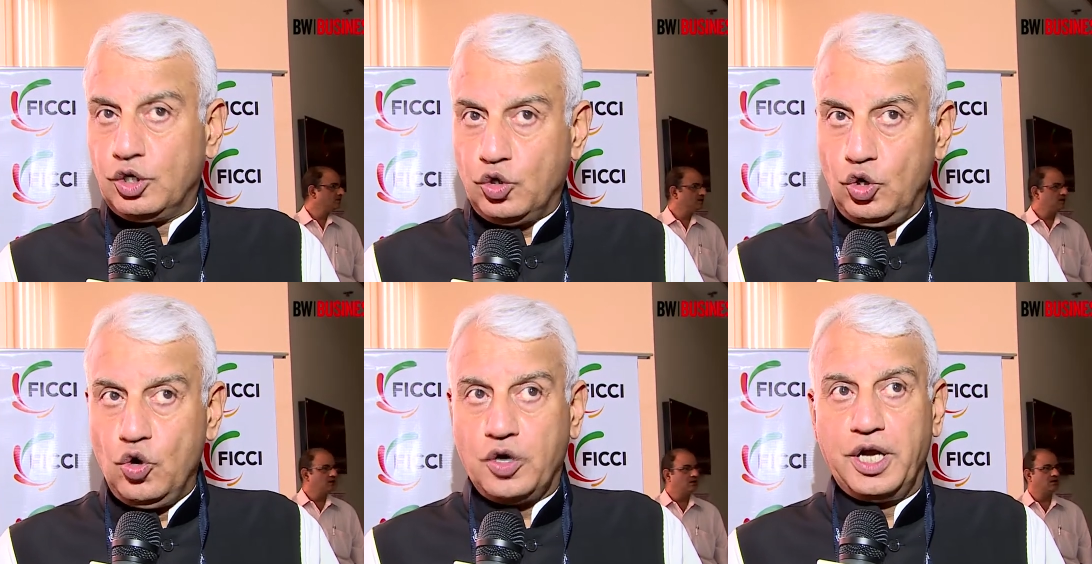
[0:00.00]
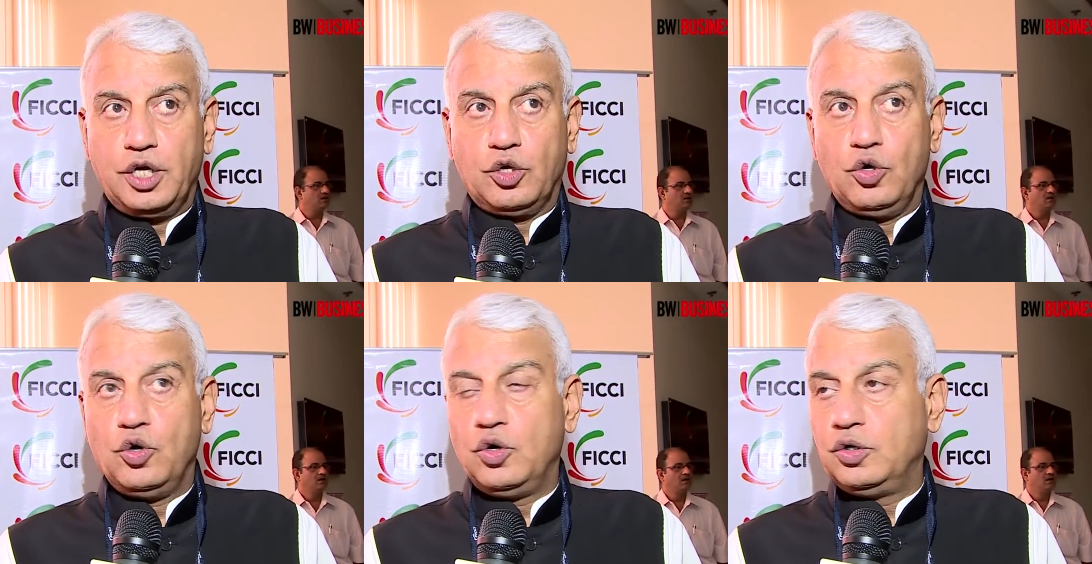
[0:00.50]
Speaker 1: to look
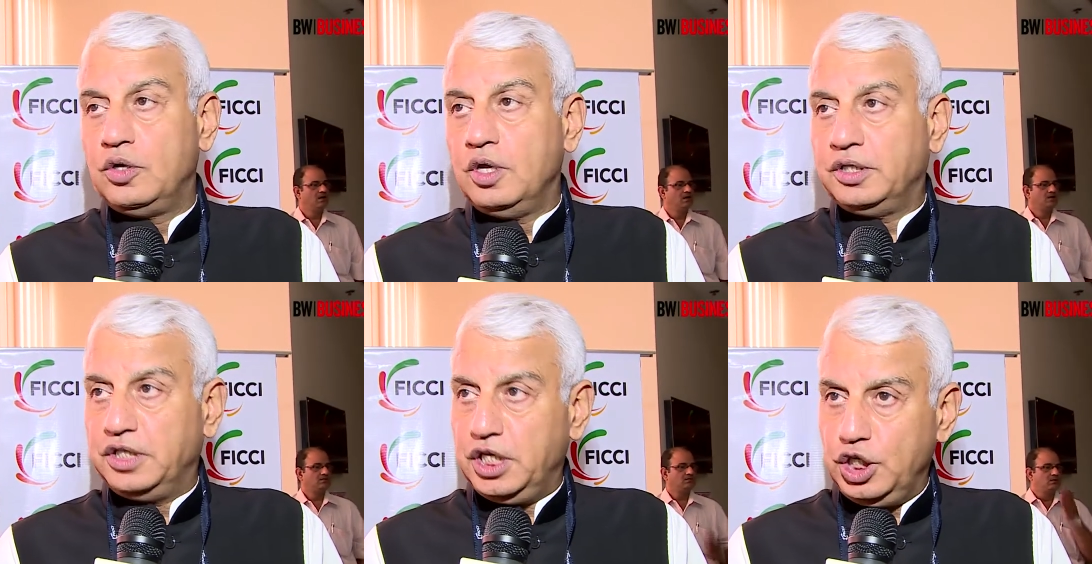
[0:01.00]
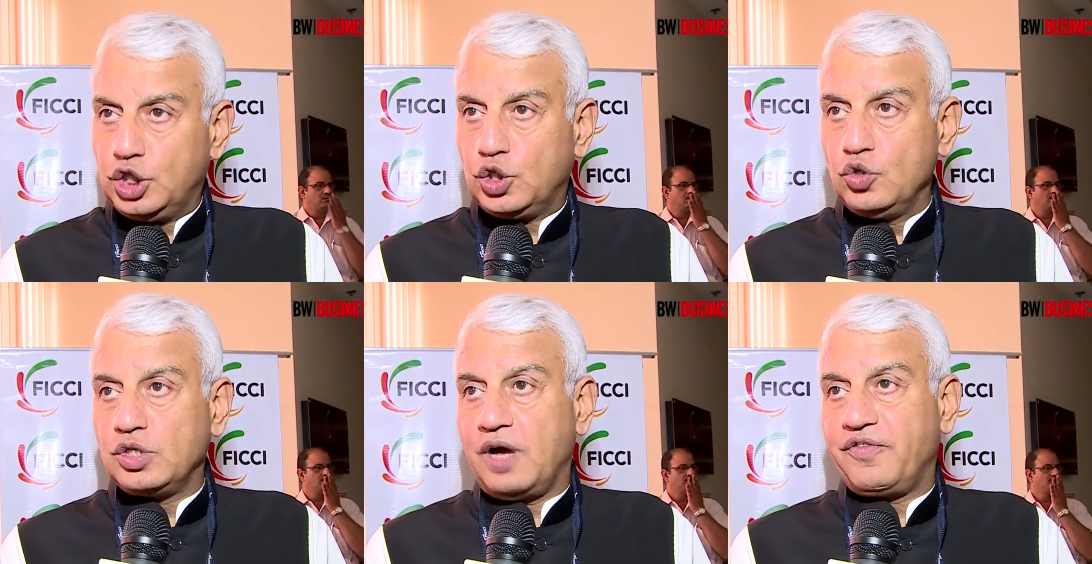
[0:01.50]
into the
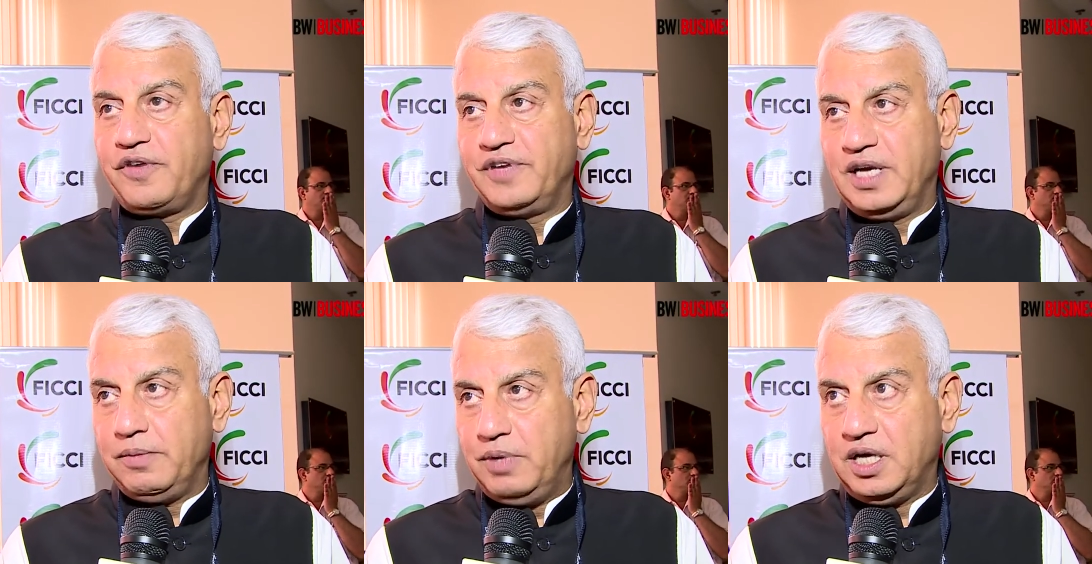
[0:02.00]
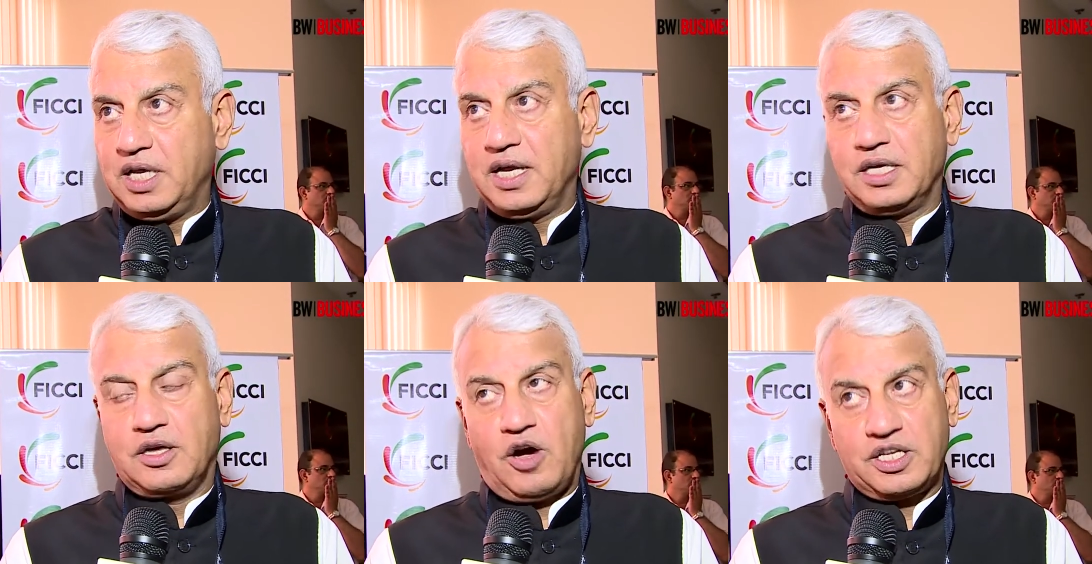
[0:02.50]
issues of availability
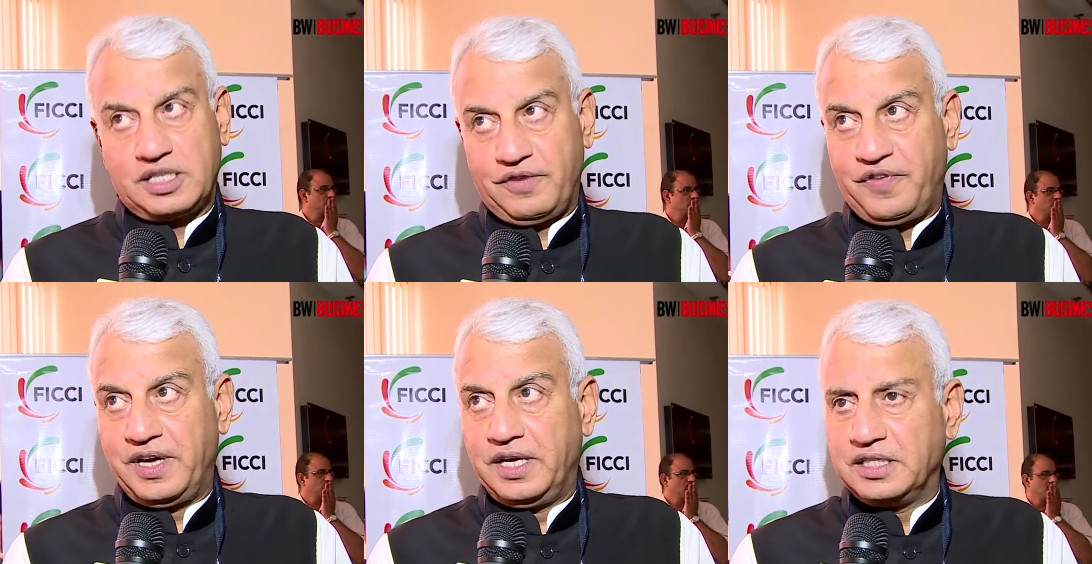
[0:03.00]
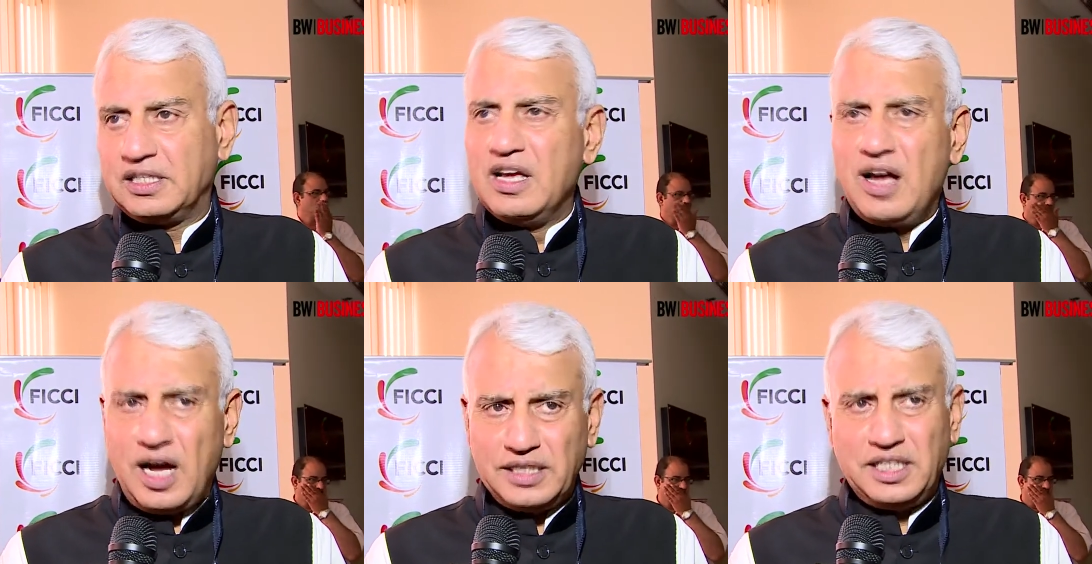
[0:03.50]
and cost of finance.
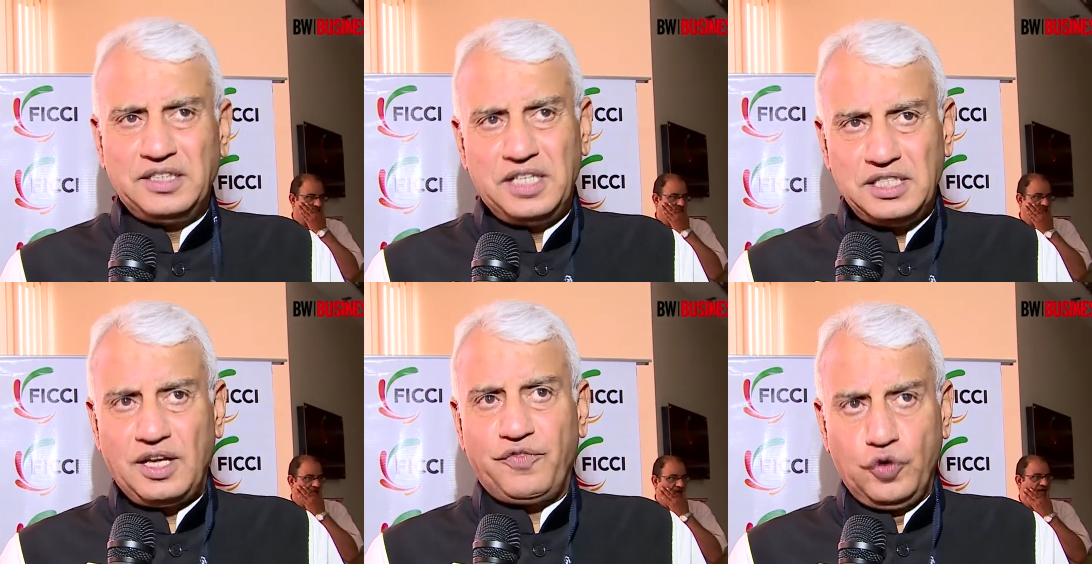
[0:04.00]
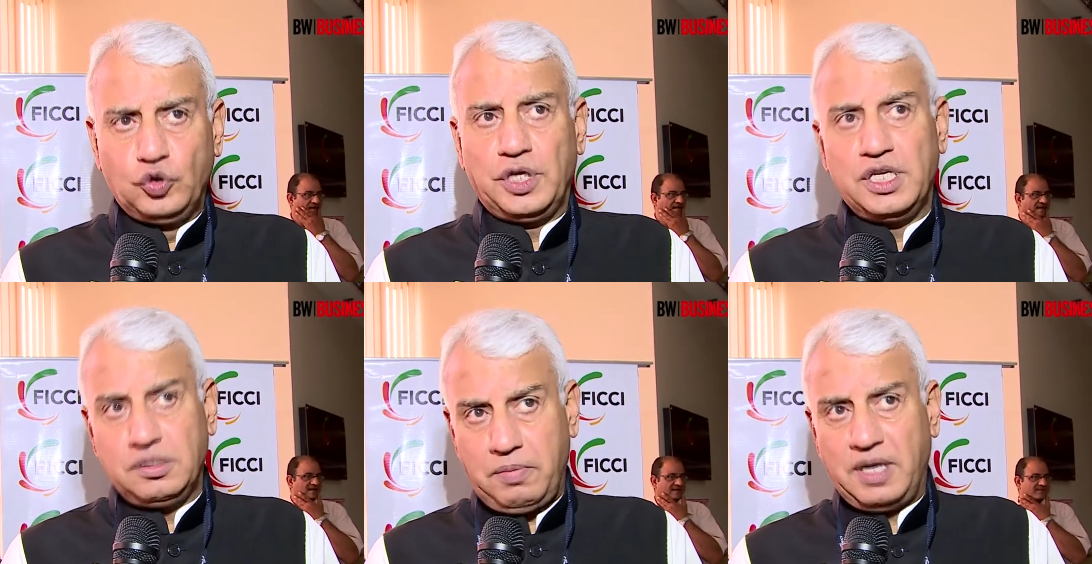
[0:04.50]
I think these are few
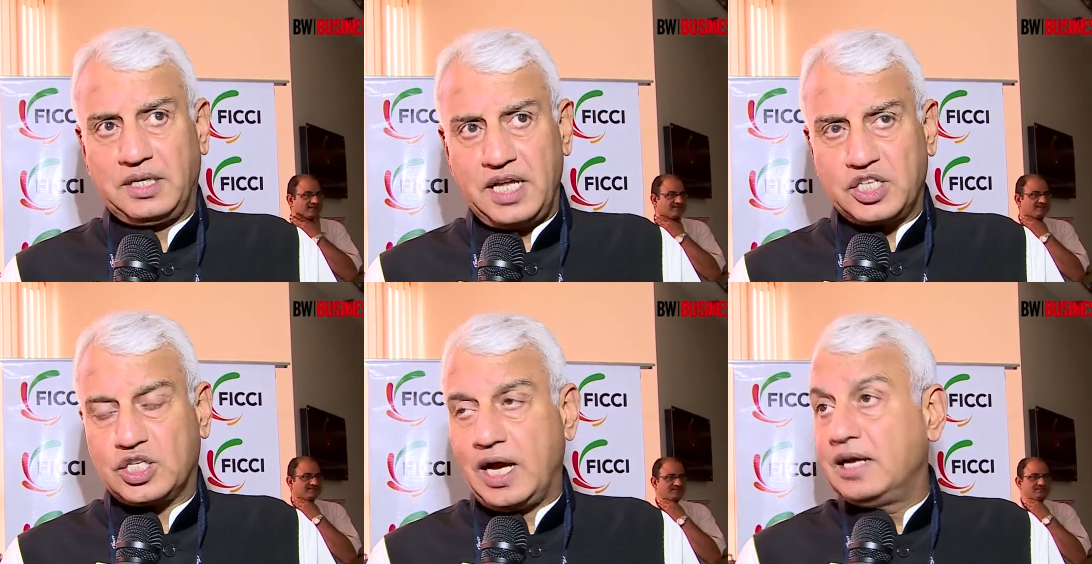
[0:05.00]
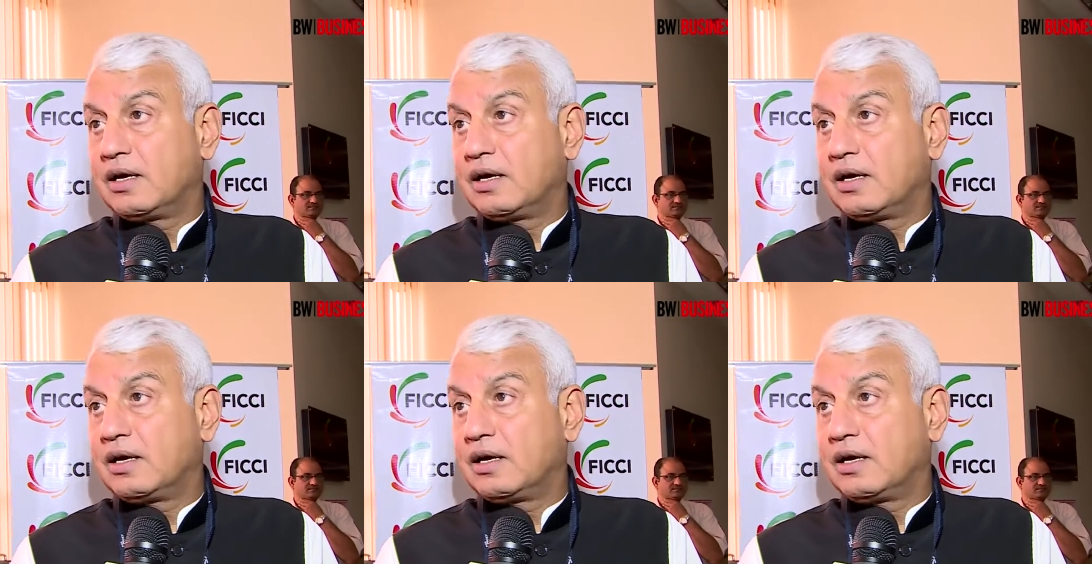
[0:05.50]
things, but textile